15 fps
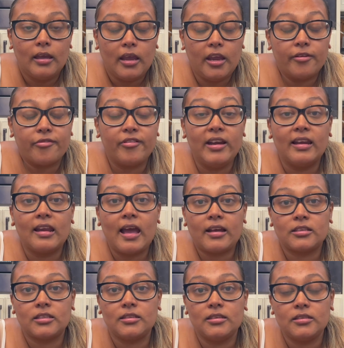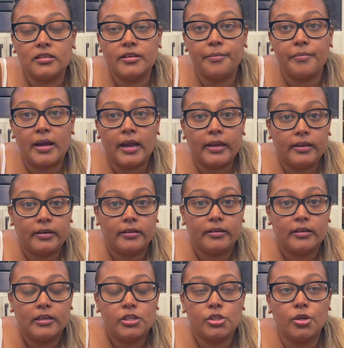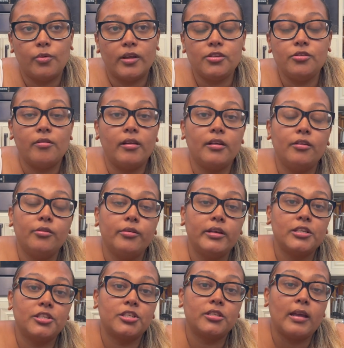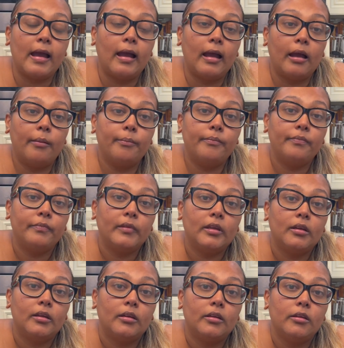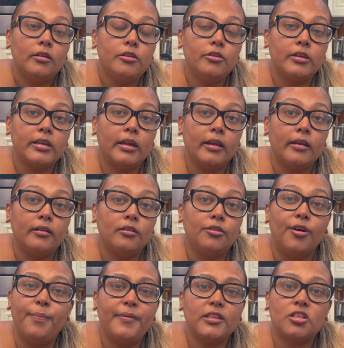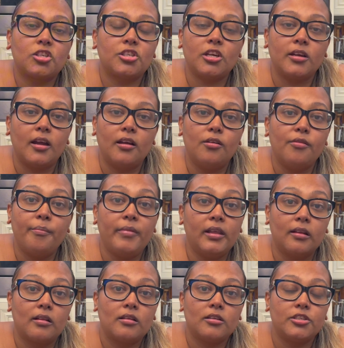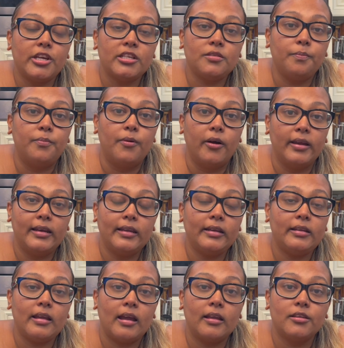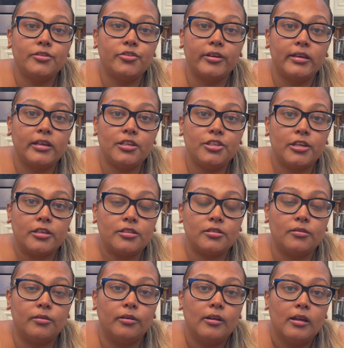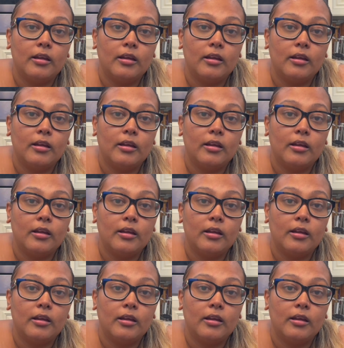It relaxes your mind. So what you want to do is you can don't put sugar or milk. Just boil it and drink it just so.